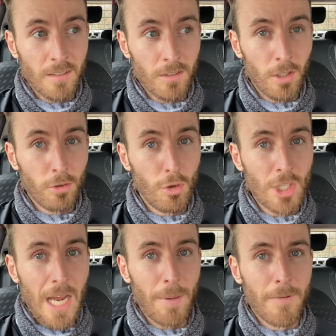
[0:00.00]
not too
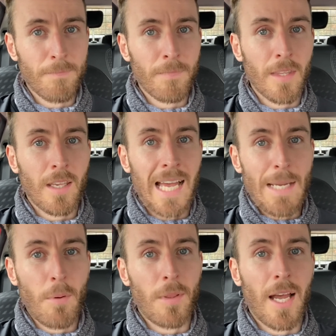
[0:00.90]
shabby.
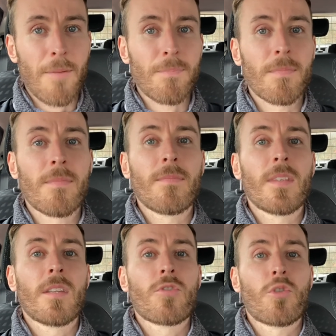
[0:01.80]
Happy with that.
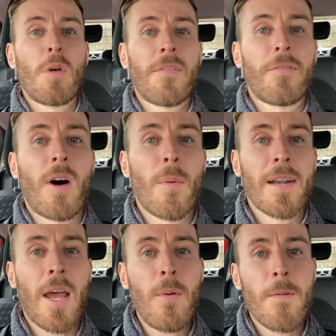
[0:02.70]
So moving forward now,